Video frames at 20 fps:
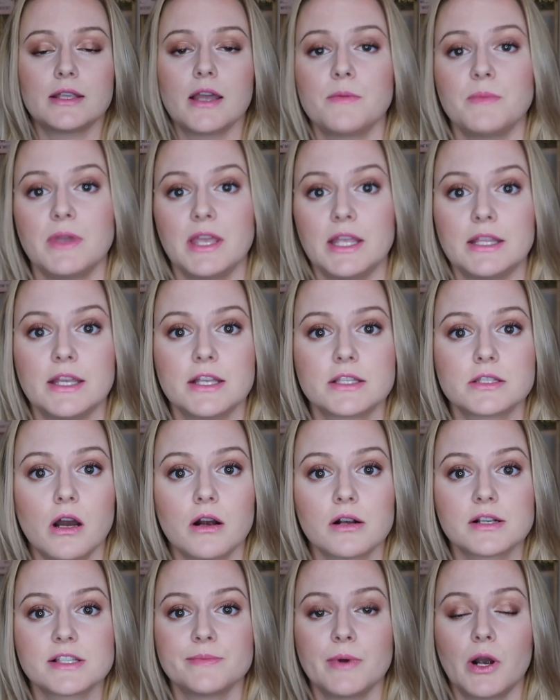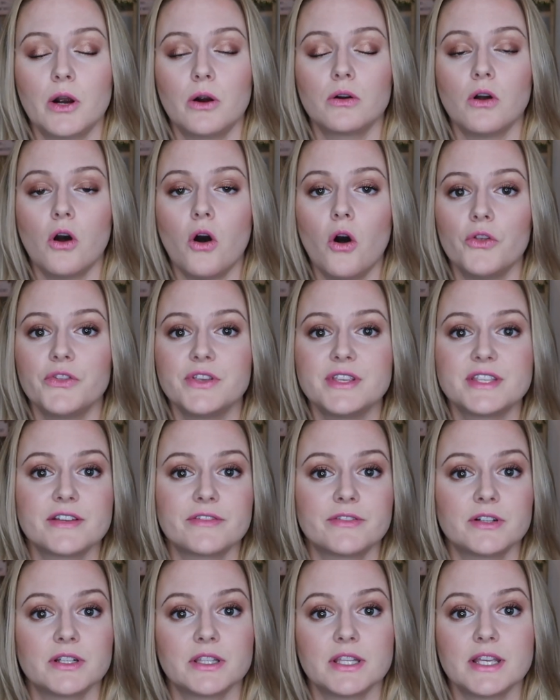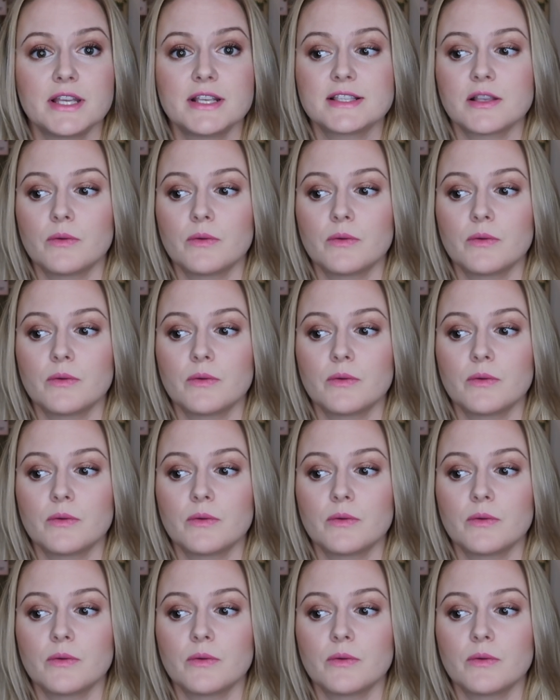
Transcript: I mean, it talks about all these different things